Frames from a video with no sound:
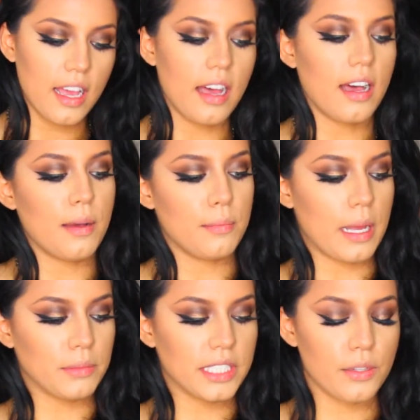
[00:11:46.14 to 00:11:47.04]

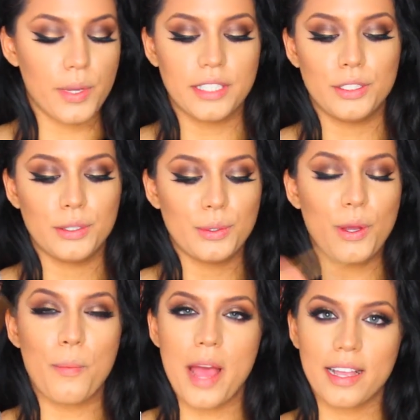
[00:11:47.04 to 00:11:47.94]
I'm just going to
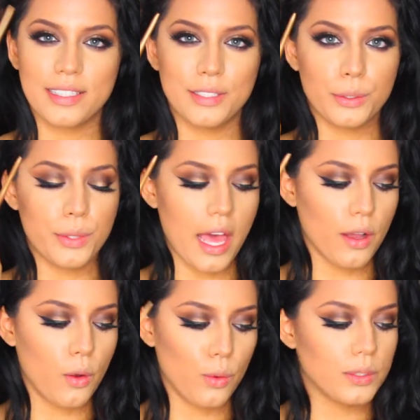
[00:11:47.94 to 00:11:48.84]
go back into
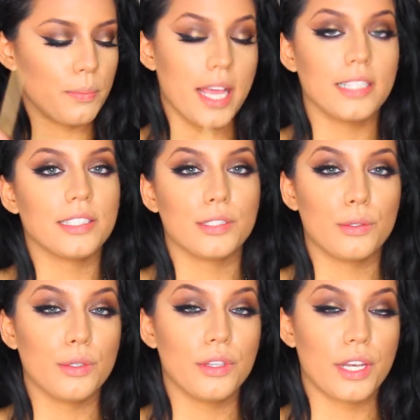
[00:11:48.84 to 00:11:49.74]
that gold
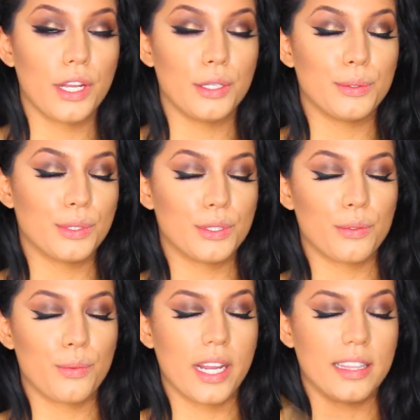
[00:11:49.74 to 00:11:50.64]
pencil that I used
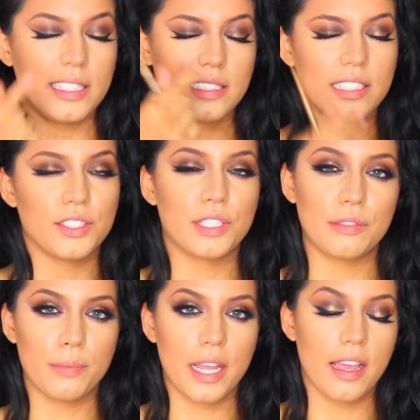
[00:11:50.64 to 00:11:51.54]
right in the center
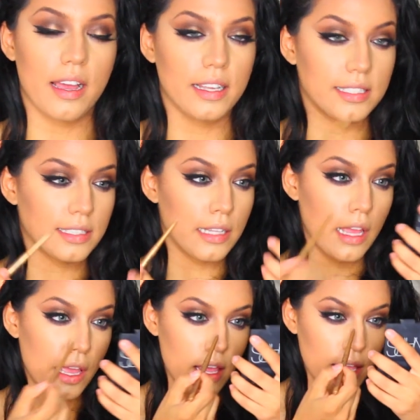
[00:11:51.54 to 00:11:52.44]
of my eyes,
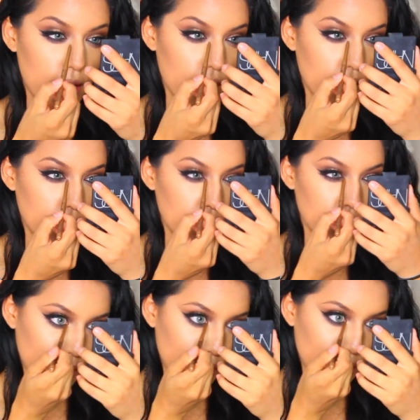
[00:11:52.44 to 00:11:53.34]

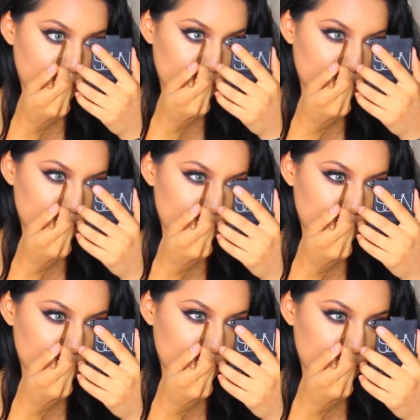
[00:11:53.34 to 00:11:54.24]
and I'm going
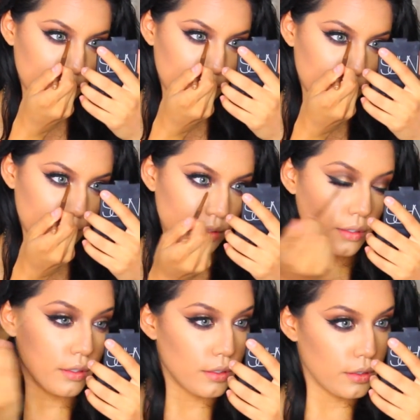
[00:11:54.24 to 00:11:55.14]
to pop
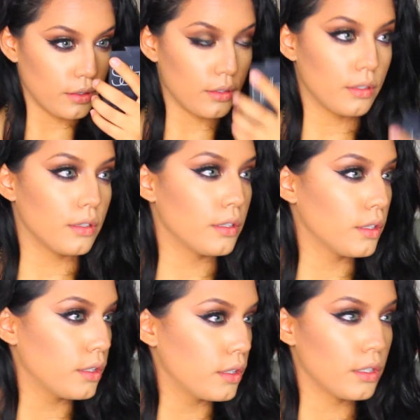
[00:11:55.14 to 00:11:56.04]
this in the
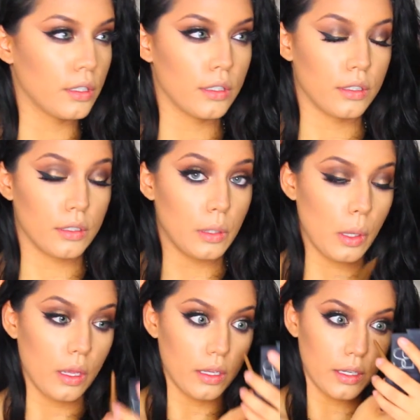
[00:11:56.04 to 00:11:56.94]
inner
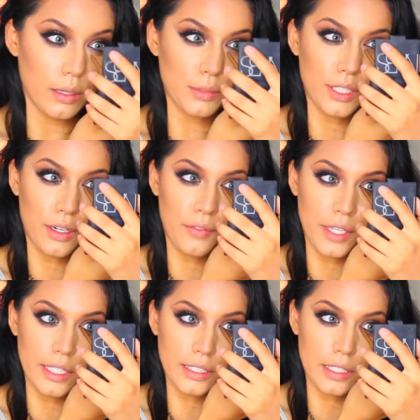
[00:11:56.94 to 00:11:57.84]
corners. And I'm sorry if you
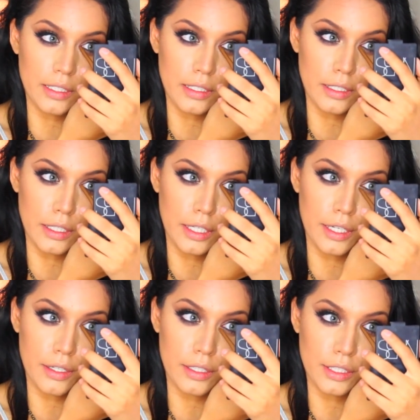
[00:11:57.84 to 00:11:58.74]
guys can
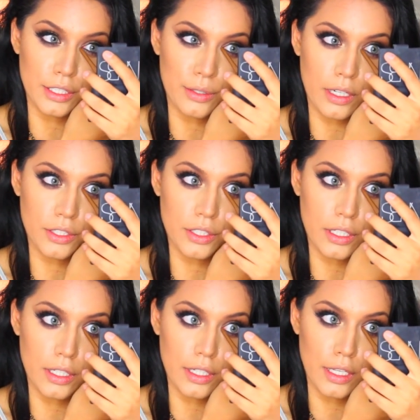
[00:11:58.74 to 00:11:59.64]
hear
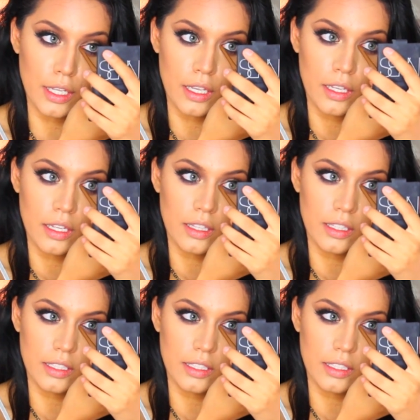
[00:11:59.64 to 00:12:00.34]
construction. They